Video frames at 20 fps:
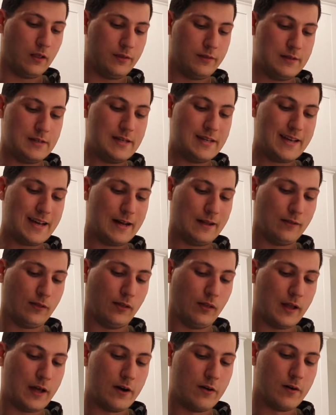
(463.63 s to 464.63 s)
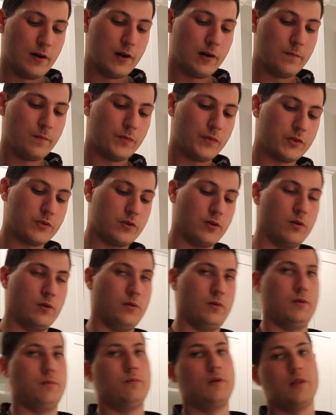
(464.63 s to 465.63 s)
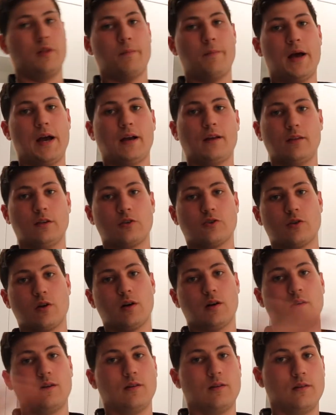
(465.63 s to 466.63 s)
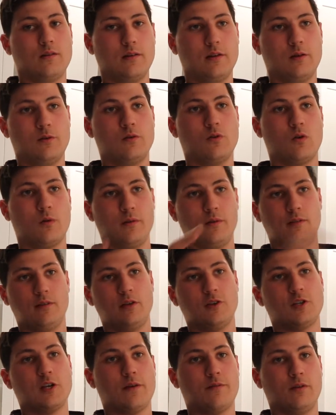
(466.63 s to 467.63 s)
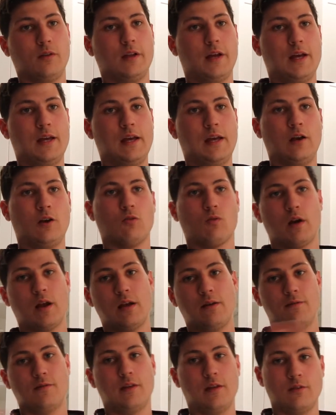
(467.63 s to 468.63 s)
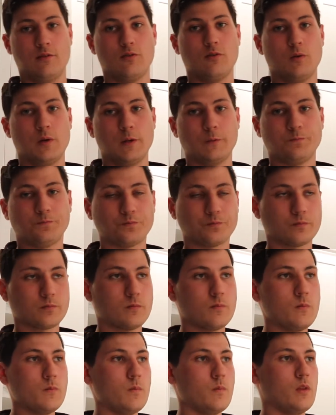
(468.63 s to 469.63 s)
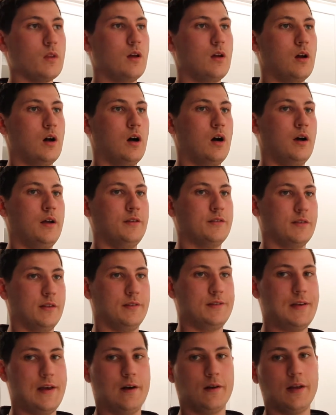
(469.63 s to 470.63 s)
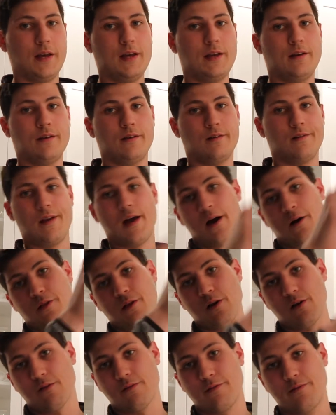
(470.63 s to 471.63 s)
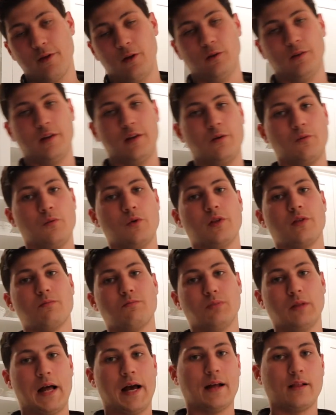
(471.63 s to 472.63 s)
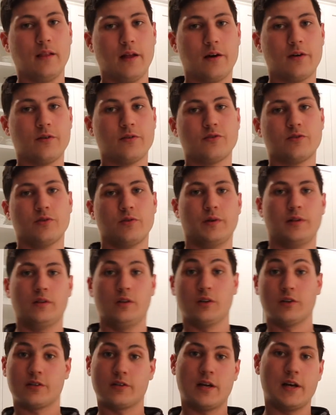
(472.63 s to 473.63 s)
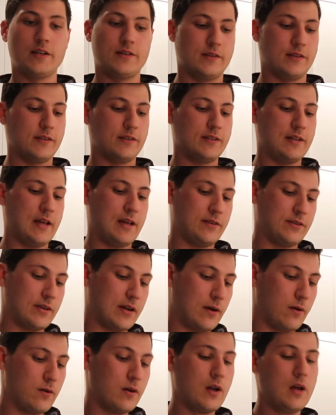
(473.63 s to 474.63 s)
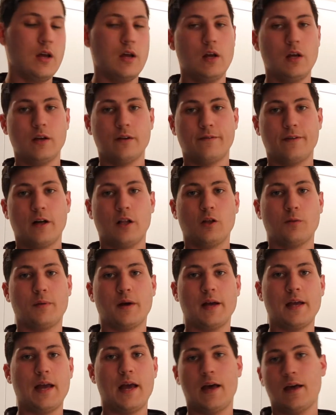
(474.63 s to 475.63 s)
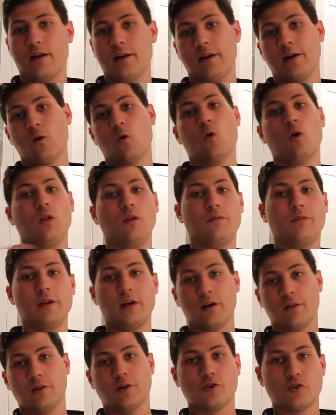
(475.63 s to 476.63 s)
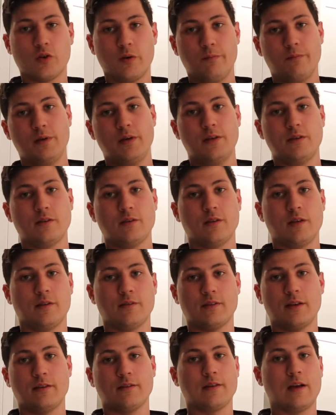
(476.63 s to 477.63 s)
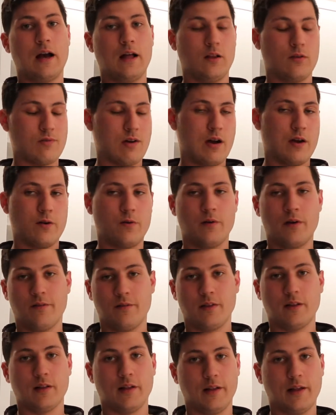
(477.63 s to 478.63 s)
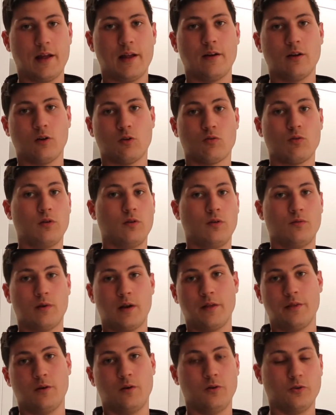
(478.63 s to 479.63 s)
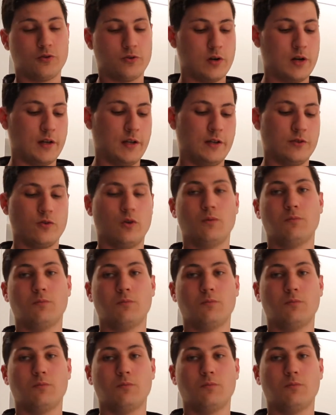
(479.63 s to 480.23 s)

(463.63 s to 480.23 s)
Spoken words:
decal lettering. So on the back of the truck, it would normally say Chevrolet engraved into it, into the tailgate. Now they're filled in with black letters, so it looks nice and stands out. Followed by adding all of the other trim piece that says Colorado and everything like that around the whole truck is all